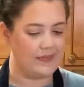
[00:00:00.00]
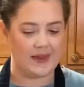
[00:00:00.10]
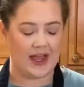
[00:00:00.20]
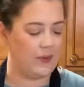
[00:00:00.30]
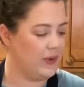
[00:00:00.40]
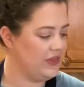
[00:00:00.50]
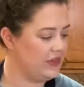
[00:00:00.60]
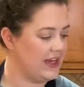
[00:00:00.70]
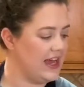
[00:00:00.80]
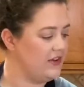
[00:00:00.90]

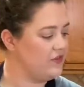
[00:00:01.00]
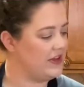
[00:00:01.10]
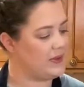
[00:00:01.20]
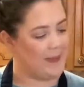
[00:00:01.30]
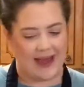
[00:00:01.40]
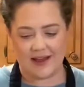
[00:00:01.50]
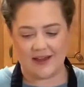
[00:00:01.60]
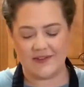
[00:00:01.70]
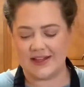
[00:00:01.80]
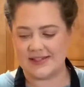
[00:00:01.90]
I kind of read the back
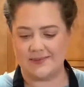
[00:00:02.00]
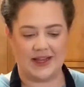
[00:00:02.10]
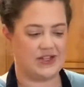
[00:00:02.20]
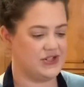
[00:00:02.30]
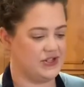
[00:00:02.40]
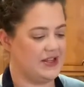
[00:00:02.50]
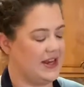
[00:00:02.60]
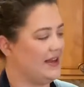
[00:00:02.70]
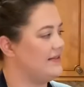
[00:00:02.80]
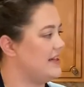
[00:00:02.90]
of it to make sure
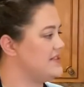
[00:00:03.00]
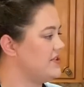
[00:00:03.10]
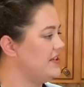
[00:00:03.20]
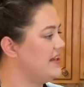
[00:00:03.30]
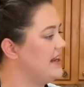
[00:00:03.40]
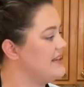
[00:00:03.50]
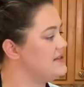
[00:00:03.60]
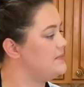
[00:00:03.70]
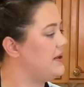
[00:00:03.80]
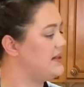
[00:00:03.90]
that I started getting
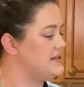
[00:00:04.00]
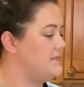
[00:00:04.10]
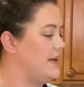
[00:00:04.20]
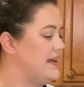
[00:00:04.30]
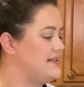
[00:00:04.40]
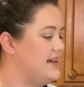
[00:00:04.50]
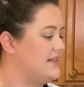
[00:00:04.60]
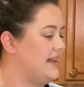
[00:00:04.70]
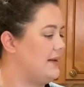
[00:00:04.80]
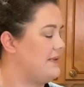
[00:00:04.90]
some pots and pans out
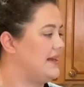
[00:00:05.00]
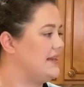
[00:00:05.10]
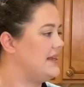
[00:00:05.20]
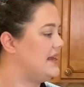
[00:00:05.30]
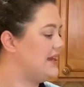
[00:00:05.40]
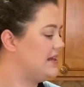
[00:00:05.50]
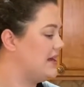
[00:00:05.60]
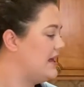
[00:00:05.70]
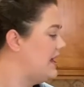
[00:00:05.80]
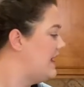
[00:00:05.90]
that I might need.
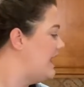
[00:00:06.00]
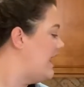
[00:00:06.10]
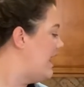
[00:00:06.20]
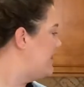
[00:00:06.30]
And